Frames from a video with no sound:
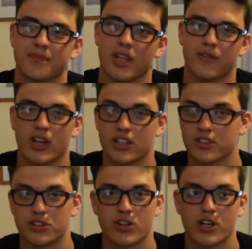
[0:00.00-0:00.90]
If you guys are
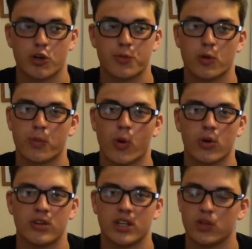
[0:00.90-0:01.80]
going to try and grip your own
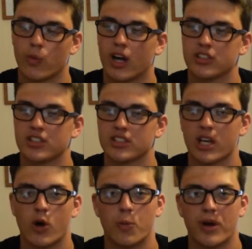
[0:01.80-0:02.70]
board and you watch this, I
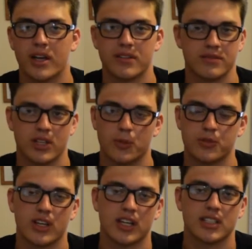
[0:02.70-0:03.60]
hope I helped
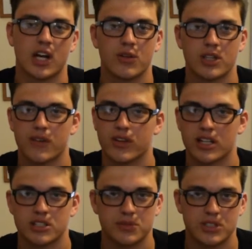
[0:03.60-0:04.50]
you guys out and gave you
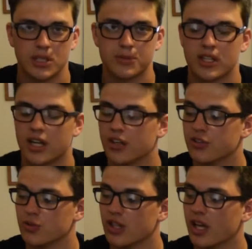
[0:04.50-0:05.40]
guys some tips on how to
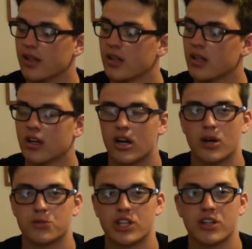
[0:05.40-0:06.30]
do that.
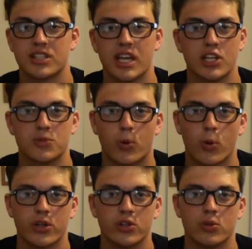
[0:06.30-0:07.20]
Shout out to H
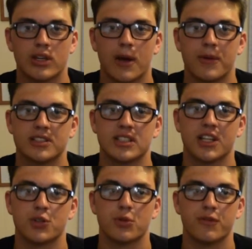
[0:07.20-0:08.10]
Boarding, who commented
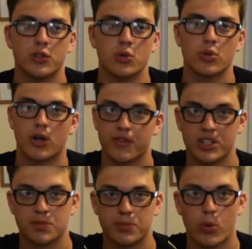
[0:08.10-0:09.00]
on the review of
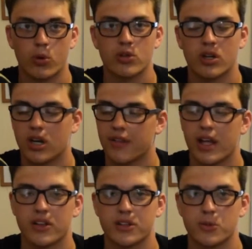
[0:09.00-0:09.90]
this board.
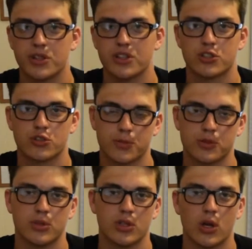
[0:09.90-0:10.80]
That link will be in the
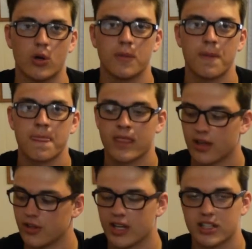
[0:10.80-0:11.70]
description below.
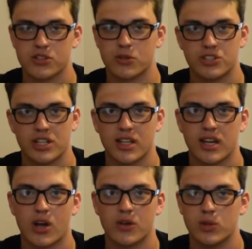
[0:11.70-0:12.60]
You guys can go check that
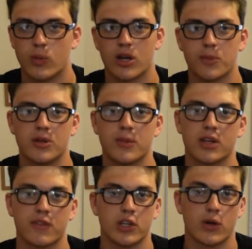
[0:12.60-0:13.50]
out. He wanted me to
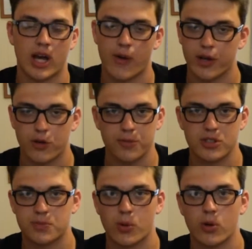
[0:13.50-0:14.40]
make a video on how I grip
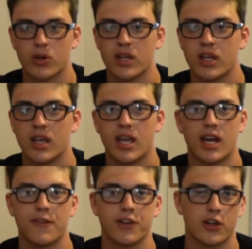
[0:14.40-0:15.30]
this board, and
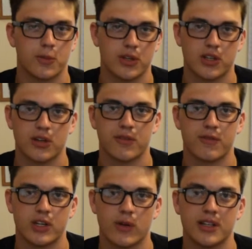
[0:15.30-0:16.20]
I figured it'd be a good
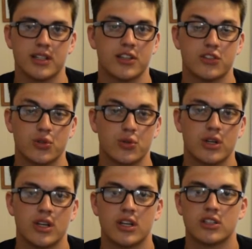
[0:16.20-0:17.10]
video idea to do.
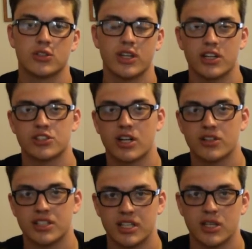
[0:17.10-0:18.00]
So yeah, shout
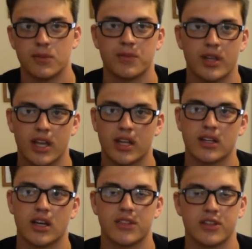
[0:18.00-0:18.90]
out to him, and
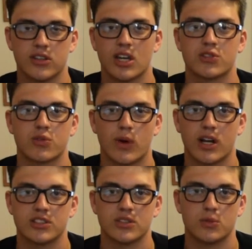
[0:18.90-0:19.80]
thank you guys for
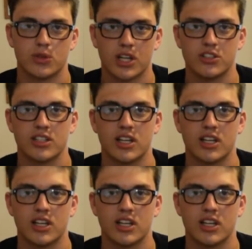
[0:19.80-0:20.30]
watching. We'll catch you